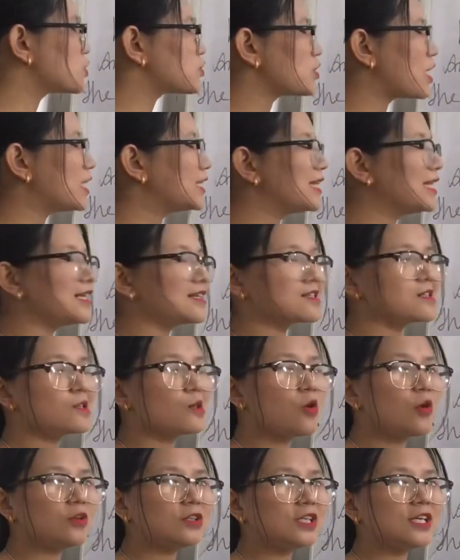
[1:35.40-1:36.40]
stumbling
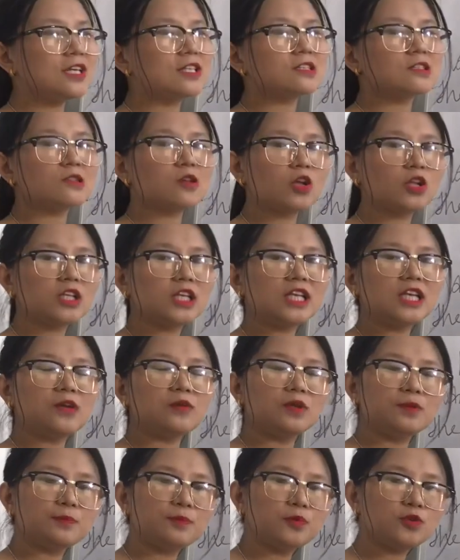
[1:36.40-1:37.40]
slowly and slowly. He
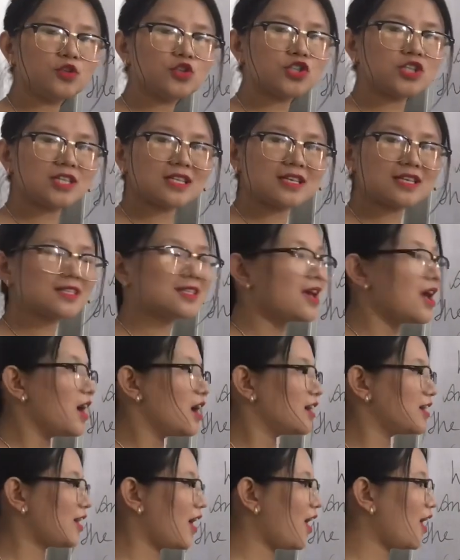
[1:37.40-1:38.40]
will push his
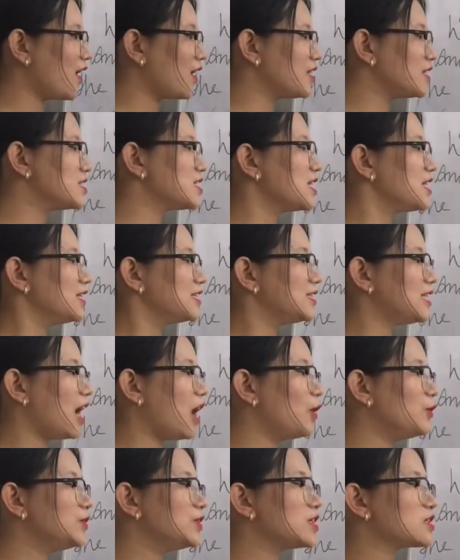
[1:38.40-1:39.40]
cart
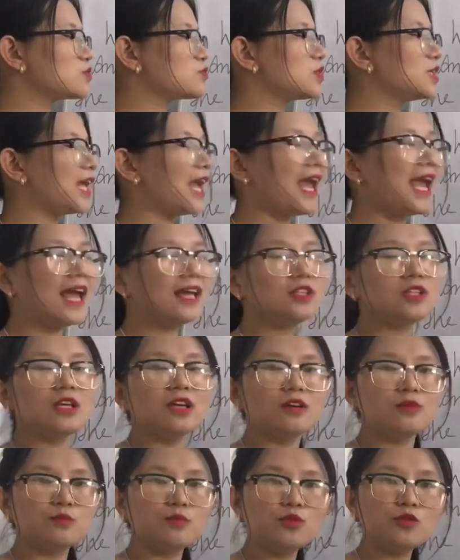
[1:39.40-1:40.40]
down the street and
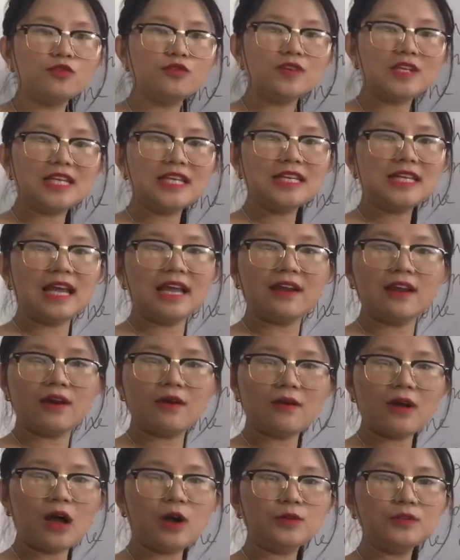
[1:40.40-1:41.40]
move in and
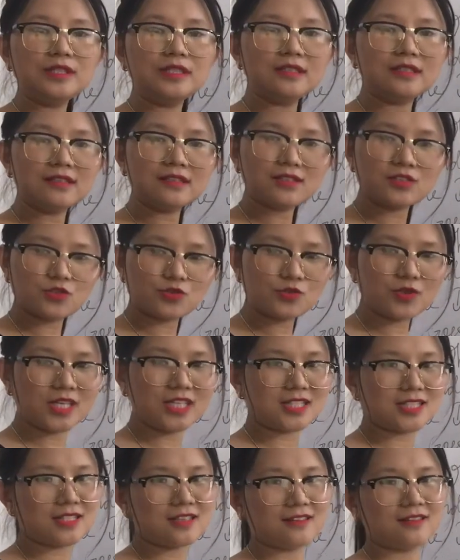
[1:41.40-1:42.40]
around the
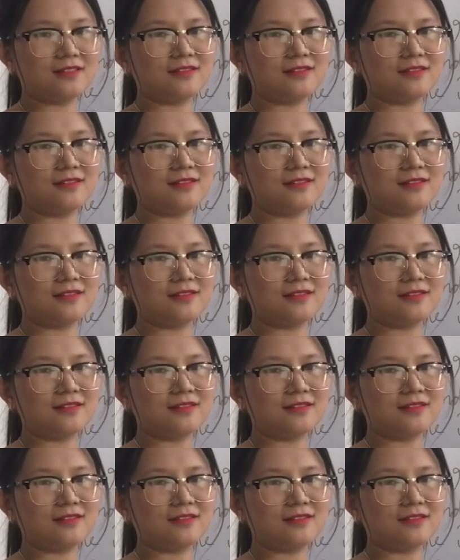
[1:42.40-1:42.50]
street.